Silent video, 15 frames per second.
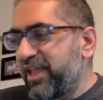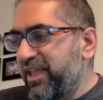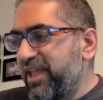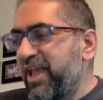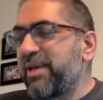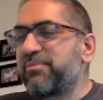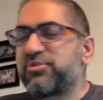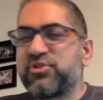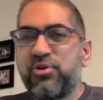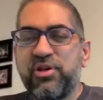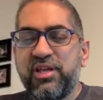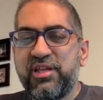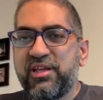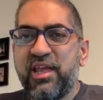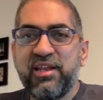a.m. So
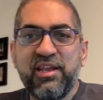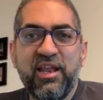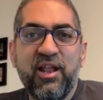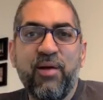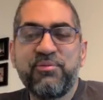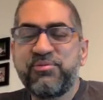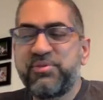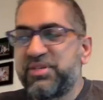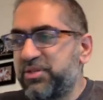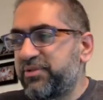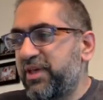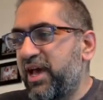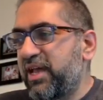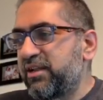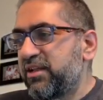it helps me do
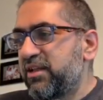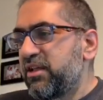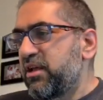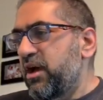that.